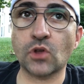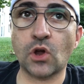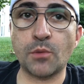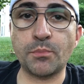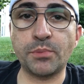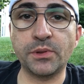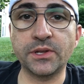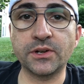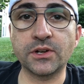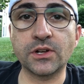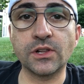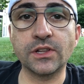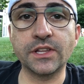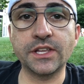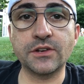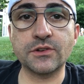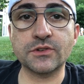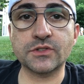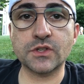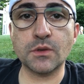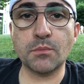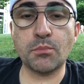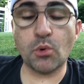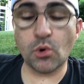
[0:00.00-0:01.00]
our political
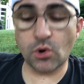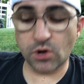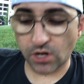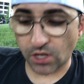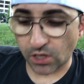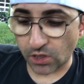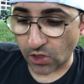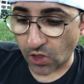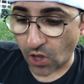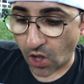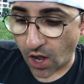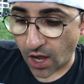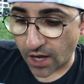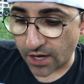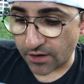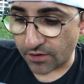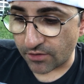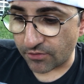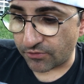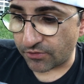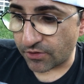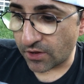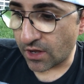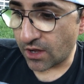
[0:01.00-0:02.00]
leaders support a lot
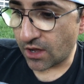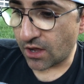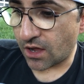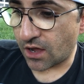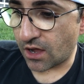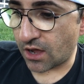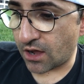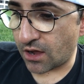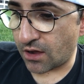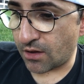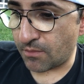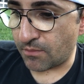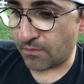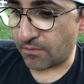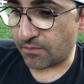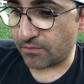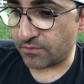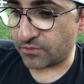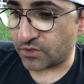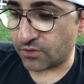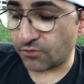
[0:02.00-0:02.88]
of um,